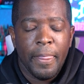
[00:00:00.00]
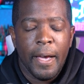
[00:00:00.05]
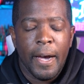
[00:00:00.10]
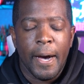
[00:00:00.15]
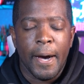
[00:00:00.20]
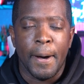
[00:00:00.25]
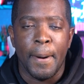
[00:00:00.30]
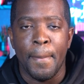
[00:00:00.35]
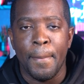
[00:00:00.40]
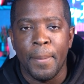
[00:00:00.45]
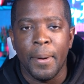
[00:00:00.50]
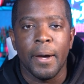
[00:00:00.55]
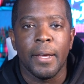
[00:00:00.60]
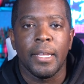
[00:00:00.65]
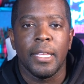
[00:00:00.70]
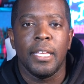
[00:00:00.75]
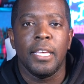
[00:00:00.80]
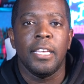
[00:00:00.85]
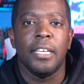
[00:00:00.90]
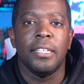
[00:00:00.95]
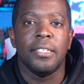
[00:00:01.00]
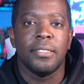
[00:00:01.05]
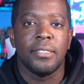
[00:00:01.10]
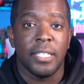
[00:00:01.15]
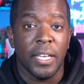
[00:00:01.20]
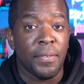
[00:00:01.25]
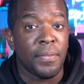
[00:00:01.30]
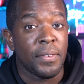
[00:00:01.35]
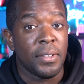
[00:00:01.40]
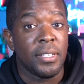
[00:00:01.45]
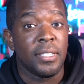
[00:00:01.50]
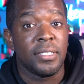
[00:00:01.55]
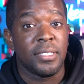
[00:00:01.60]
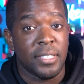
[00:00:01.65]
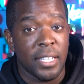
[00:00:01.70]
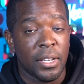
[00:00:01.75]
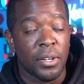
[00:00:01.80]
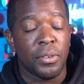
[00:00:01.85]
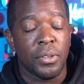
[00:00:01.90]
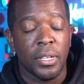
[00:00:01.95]
Um, but he definitely
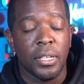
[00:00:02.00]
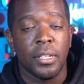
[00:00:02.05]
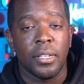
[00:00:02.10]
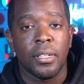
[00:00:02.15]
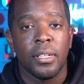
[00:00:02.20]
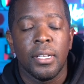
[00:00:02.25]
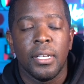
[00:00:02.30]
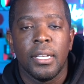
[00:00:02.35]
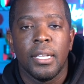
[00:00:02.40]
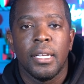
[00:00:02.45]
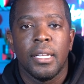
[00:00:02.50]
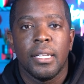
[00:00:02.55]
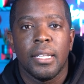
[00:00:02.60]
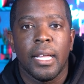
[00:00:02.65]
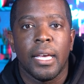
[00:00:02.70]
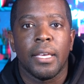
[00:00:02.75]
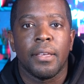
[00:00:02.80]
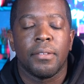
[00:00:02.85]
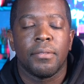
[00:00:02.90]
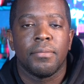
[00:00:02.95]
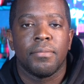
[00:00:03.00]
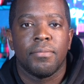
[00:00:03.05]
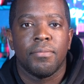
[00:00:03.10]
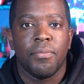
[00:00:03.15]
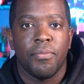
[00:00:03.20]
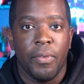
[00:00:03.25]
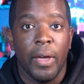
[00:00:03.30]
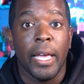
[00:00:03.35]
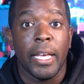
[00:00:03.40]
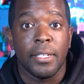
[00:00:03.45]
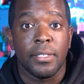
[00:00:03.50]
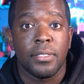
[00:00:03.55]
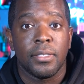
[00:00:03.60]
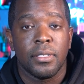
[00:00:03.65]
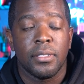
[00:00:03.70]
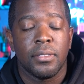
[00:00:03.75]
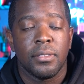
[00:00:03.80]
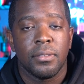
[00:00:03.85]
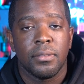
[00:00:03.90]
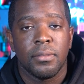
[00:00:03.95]
settled in like
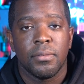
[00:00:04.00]
fast."